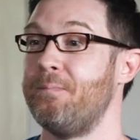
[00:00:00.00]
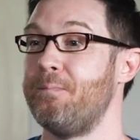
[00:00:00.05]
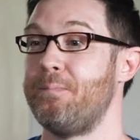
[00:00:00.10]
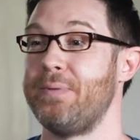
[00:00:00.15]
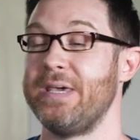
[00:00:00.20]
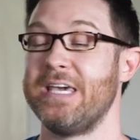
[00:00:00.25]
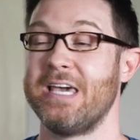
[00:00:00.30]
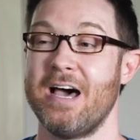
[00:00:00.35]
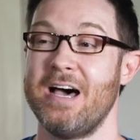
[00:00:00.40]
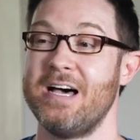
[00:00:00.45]

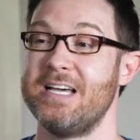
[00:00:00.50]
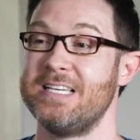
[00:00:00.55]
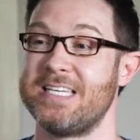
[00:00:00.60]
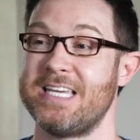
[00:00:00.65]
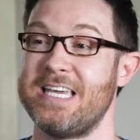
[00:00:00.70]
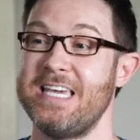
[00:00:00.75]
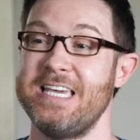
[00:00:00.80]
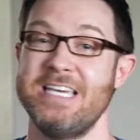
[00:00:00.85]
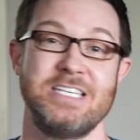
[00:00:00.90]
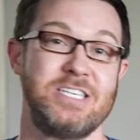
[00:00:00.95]
because
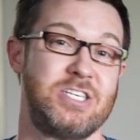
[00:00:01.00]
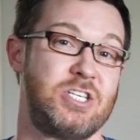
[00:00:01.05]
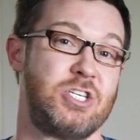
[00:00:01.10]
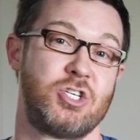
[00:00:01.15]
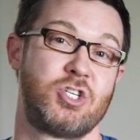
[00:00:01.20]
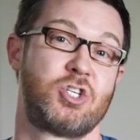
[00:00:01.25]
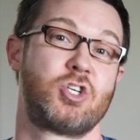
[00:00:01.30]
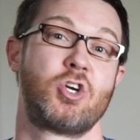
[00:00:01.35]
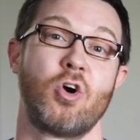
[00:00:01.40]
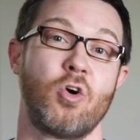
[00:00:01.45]
he is
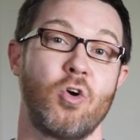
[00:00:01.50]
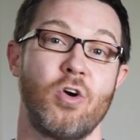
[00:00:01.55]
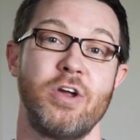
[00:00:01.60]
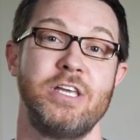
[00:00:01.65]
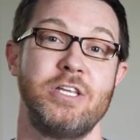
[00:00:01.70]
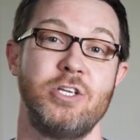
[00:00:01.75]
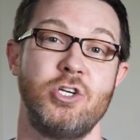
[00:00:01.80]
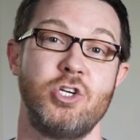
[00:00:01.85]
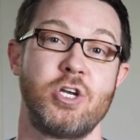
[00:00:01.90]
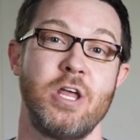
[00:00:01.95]

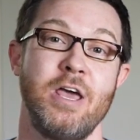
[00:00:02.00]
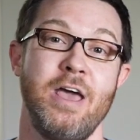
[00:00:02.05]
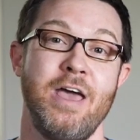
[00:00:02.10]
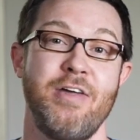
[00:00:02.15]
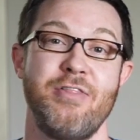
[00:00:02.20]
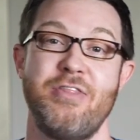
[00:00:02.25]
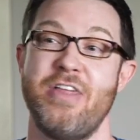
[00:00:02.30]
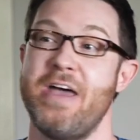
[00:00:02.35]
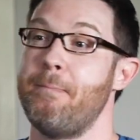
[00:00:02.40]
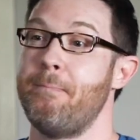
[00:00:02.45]
discouraged
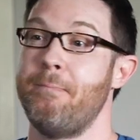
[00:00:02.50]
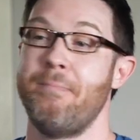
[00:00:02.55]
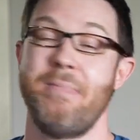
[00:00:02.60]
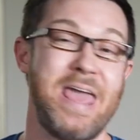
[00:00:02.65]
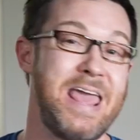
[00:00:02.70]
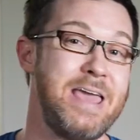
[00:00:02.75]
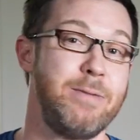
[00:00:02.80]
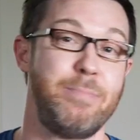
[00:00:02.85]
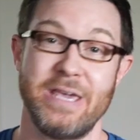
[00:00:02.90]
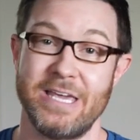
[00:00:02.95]
that
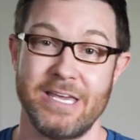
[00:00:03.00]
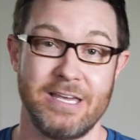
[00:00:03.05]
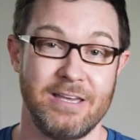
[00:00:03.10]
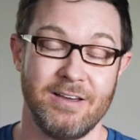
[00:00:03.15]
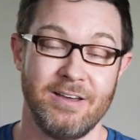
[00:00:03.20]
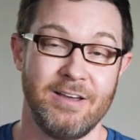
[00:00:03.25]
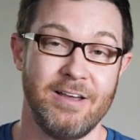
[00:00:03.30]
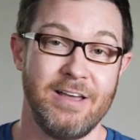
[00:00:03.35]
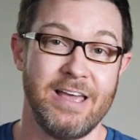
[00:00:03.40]
maybe